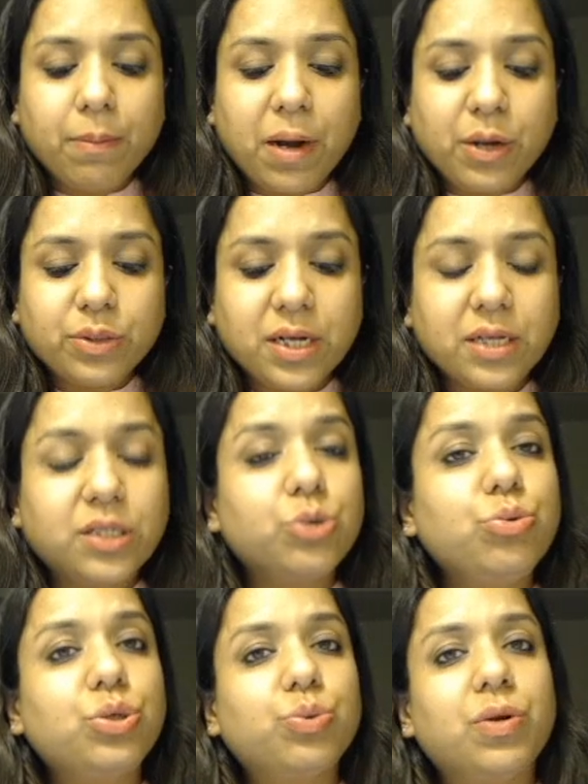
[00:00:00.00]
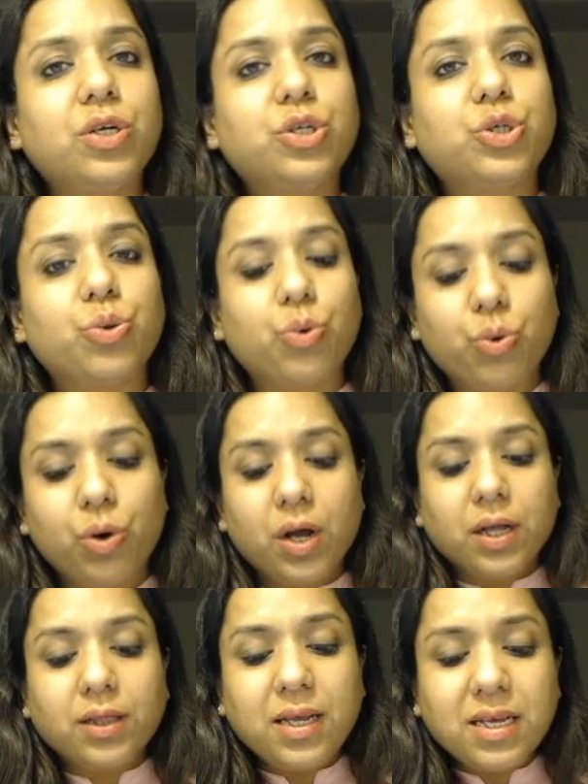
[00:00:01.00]
myocytes usually show
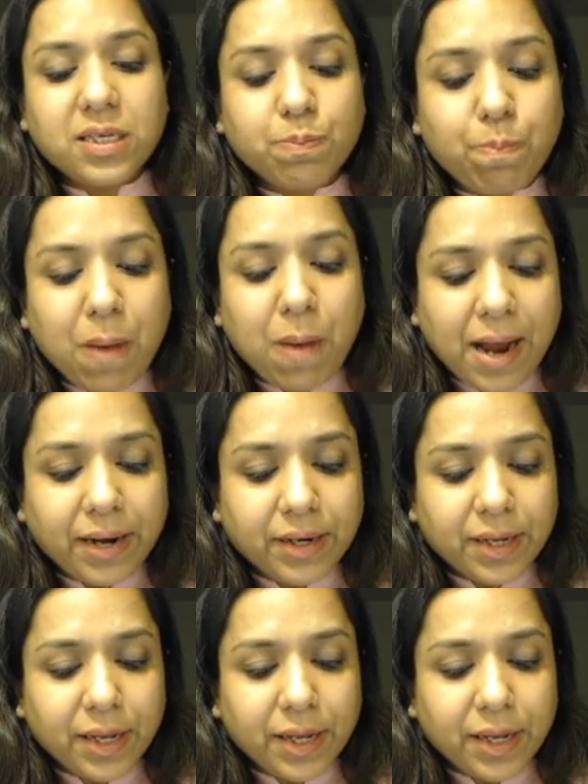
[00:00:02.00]
these band.